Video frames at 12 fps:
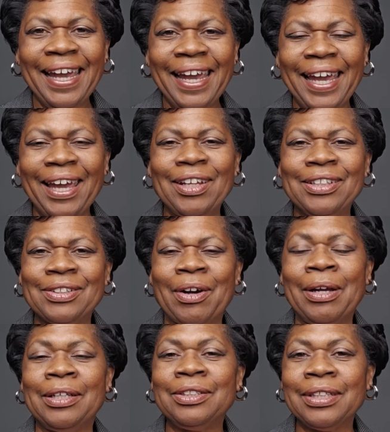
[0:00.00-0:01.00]
And
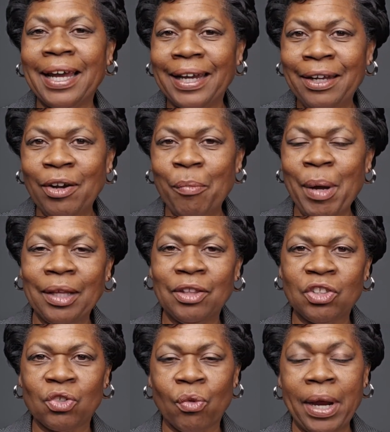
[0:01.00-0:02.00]
sorry that you got to hear about
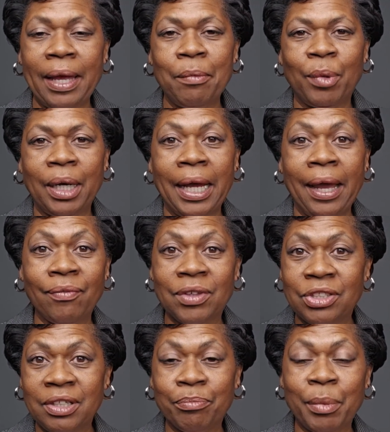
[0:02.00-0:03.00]
this rant, but I have
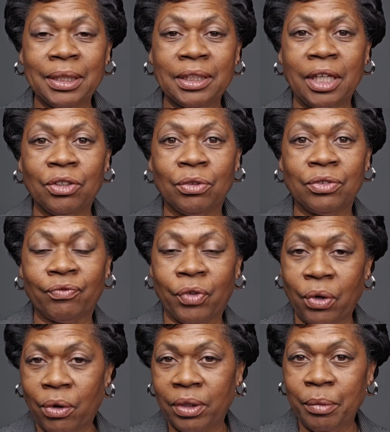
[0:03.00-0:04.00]
to shift my schedule
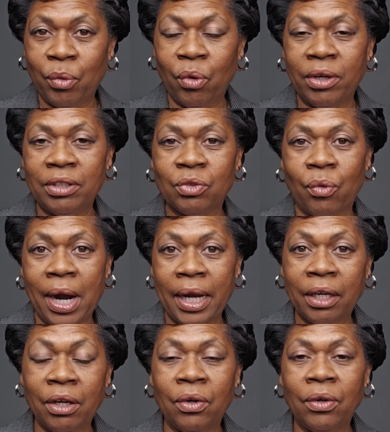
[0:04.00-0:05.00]
for early mornings where I
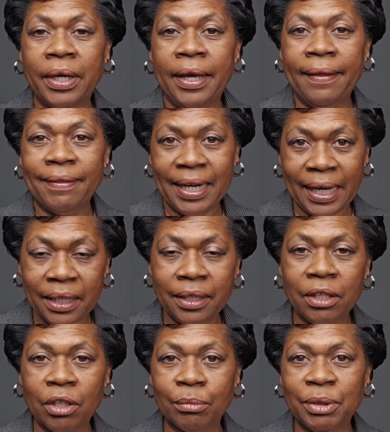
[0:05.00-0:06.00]
know that I can
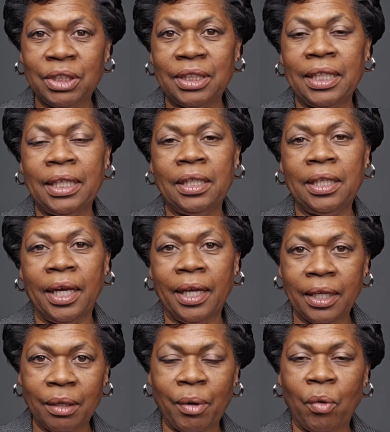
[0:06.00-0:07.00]
get on the machine
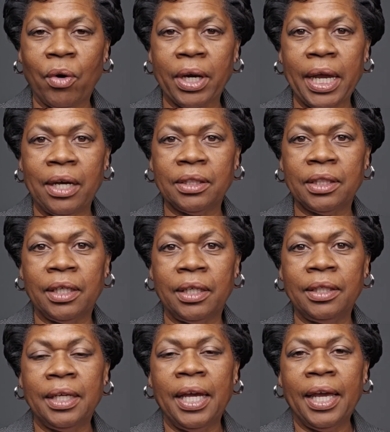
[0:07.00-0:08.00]
and get my workout
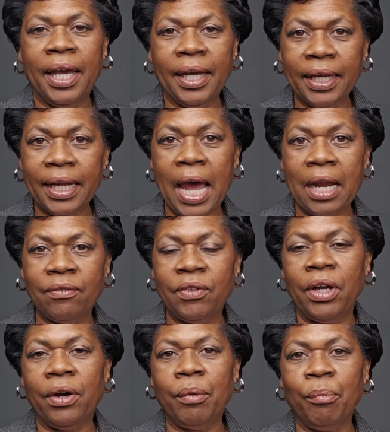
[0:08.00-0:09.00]
done and get out of
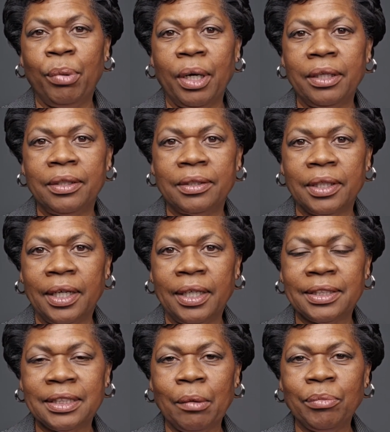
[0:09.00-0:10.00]
there. But
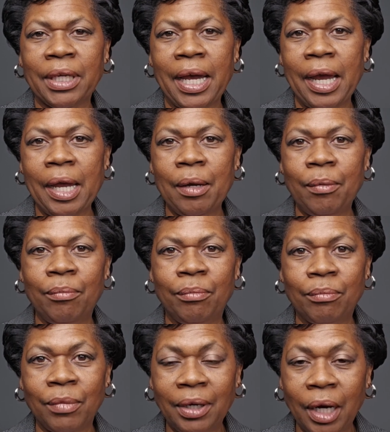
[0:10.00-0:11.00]

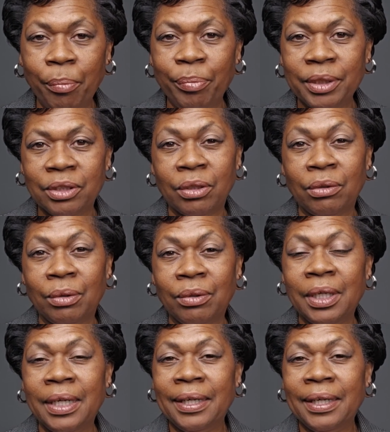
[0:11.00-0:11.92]
sometime up until